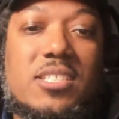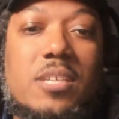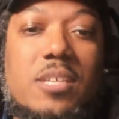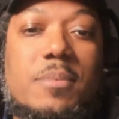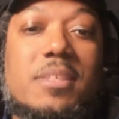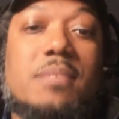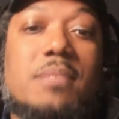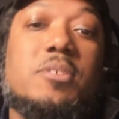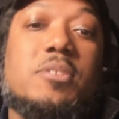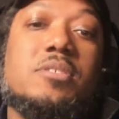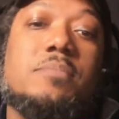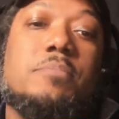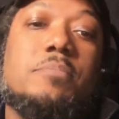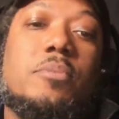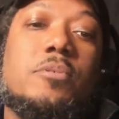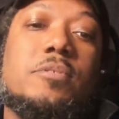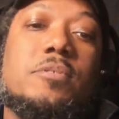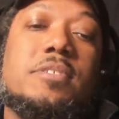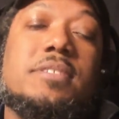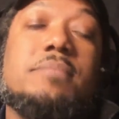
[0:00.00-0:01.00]
about the most
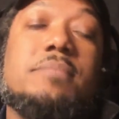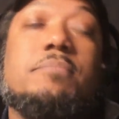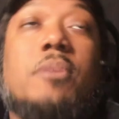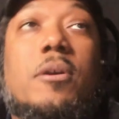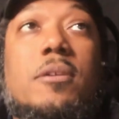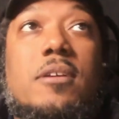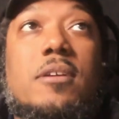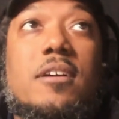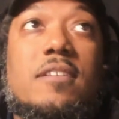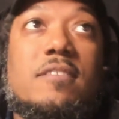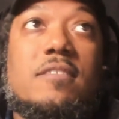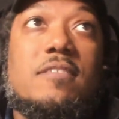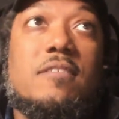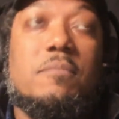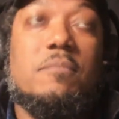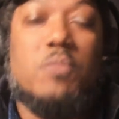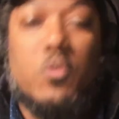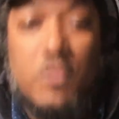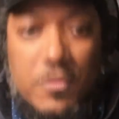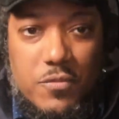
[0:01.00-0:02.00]
important part
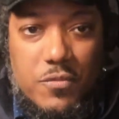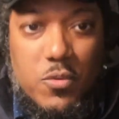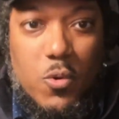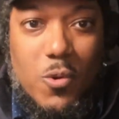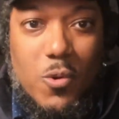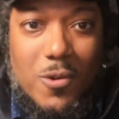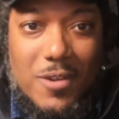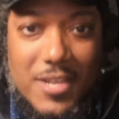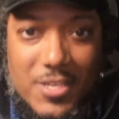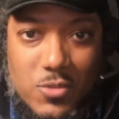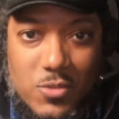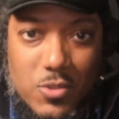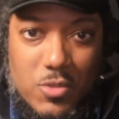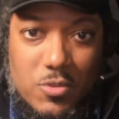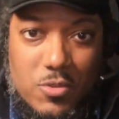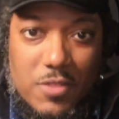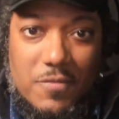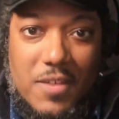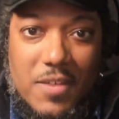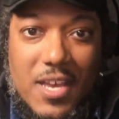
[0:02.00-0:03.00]
of moving forward in
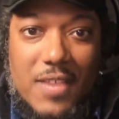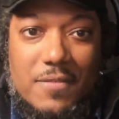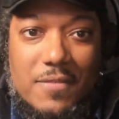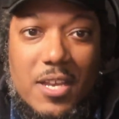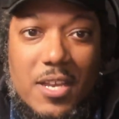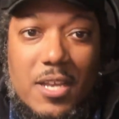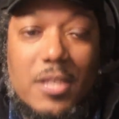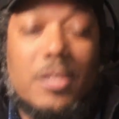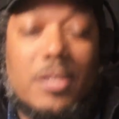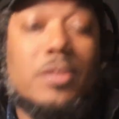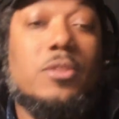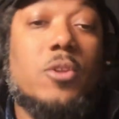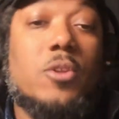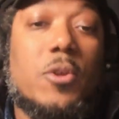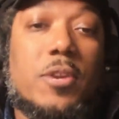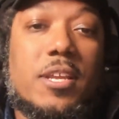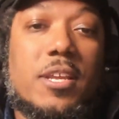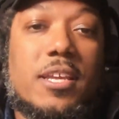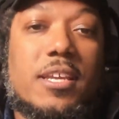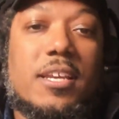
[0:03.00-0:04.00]
2025,
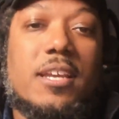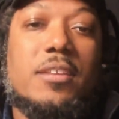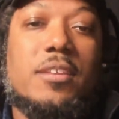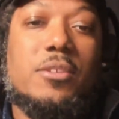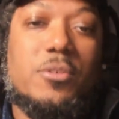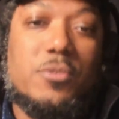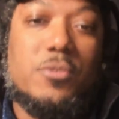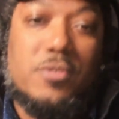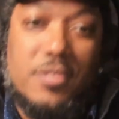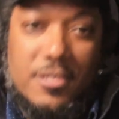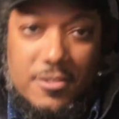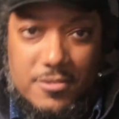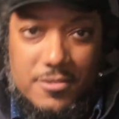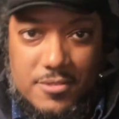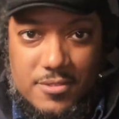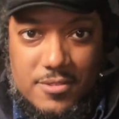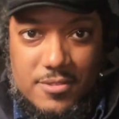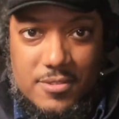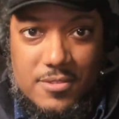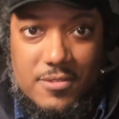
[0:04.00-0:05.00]
learning new
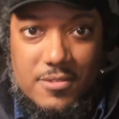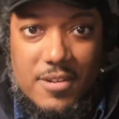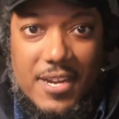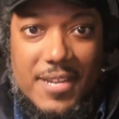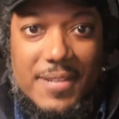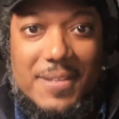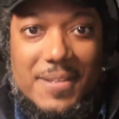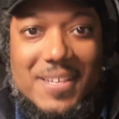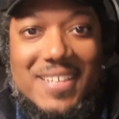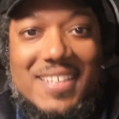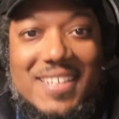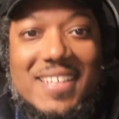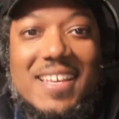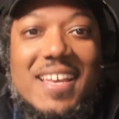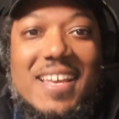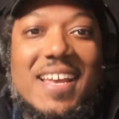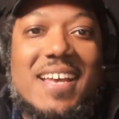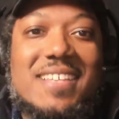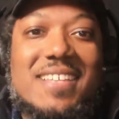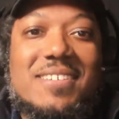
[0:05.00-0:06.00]
skills, right?
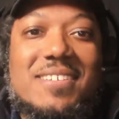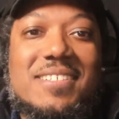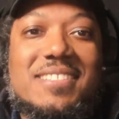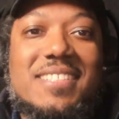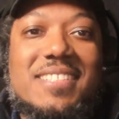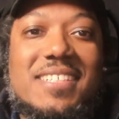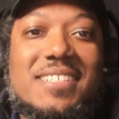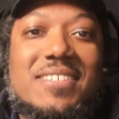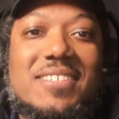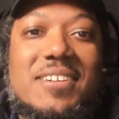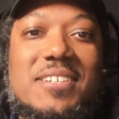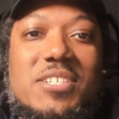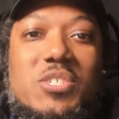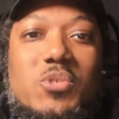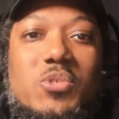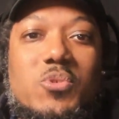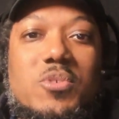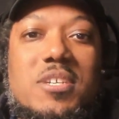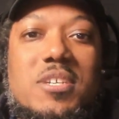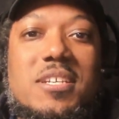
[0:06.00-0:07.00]
As architect in our
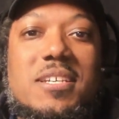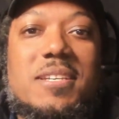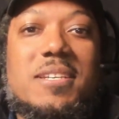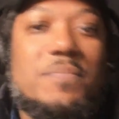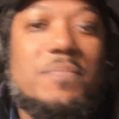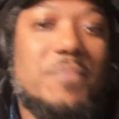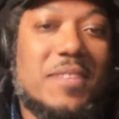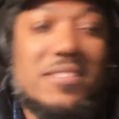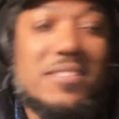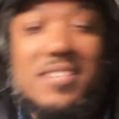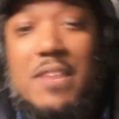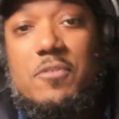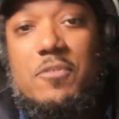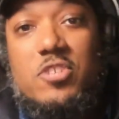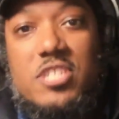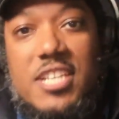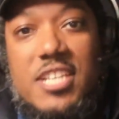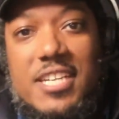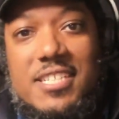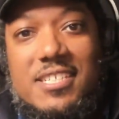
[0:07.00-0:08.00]
industry, it's ever
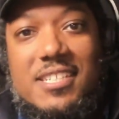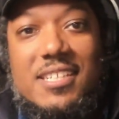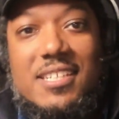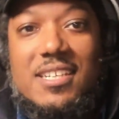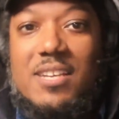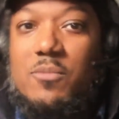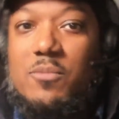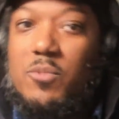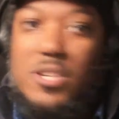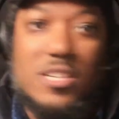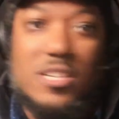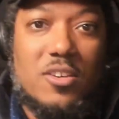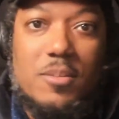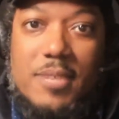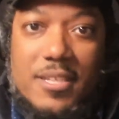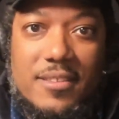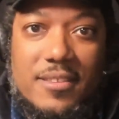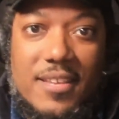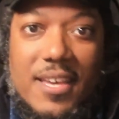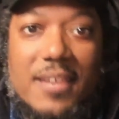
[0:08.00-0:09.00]
changing. We know
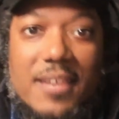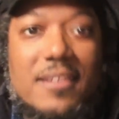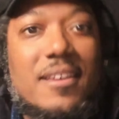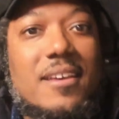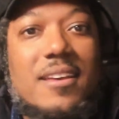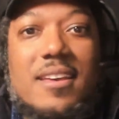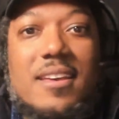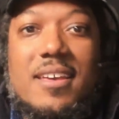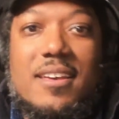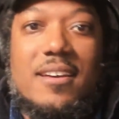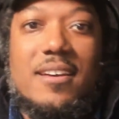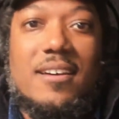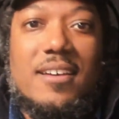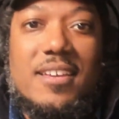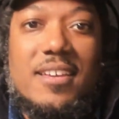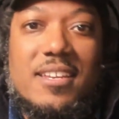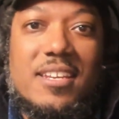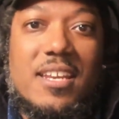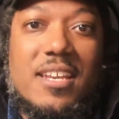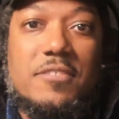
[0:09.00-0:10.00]
about that.
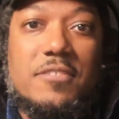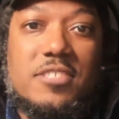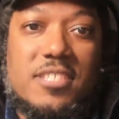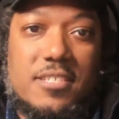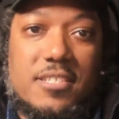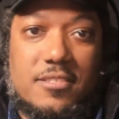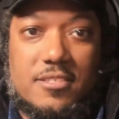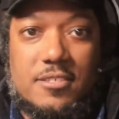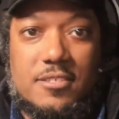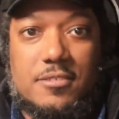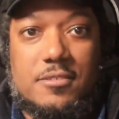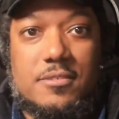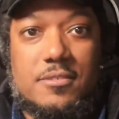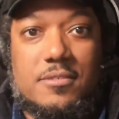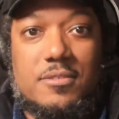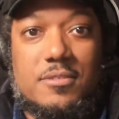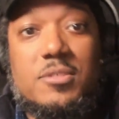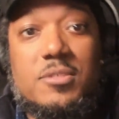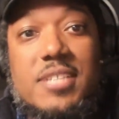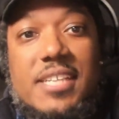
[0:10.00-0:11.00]
And it never stands still.
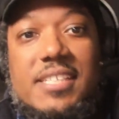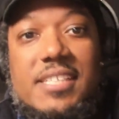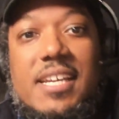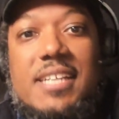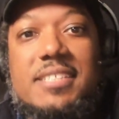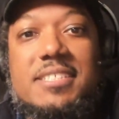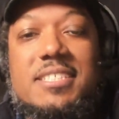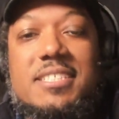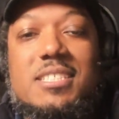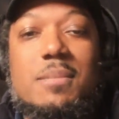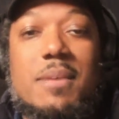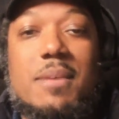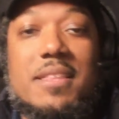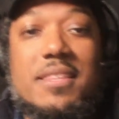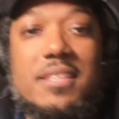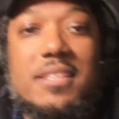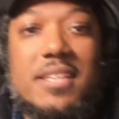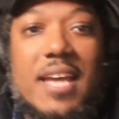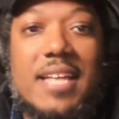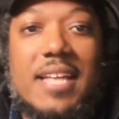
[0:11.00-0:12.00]
New technologies,
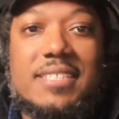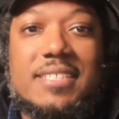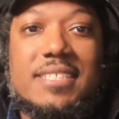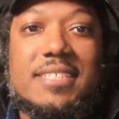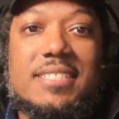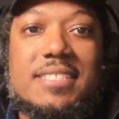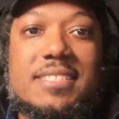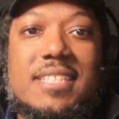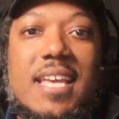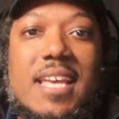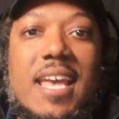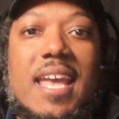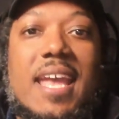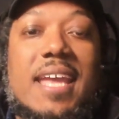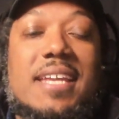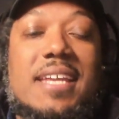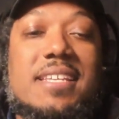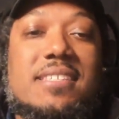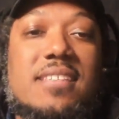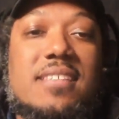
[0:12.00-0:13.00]
methodologies,
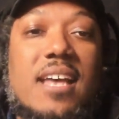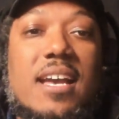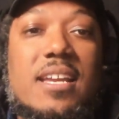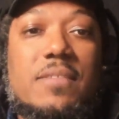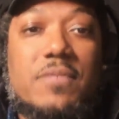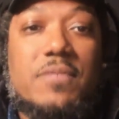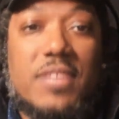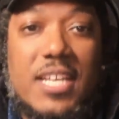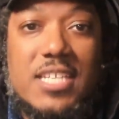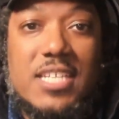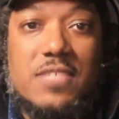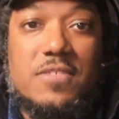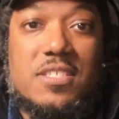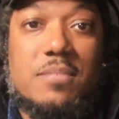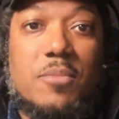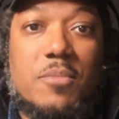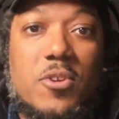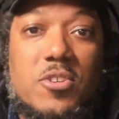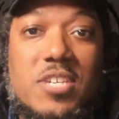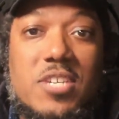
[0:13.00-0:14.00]
and design
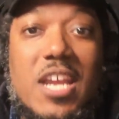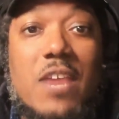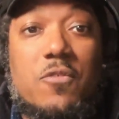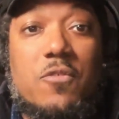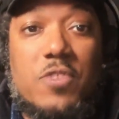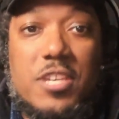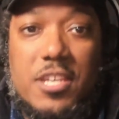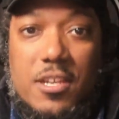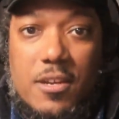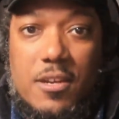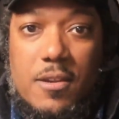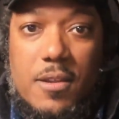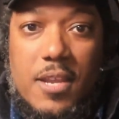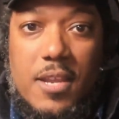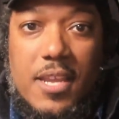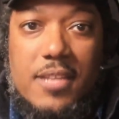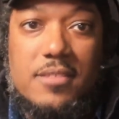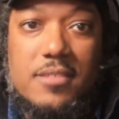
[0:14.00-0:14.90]
philosophies emerge every year, and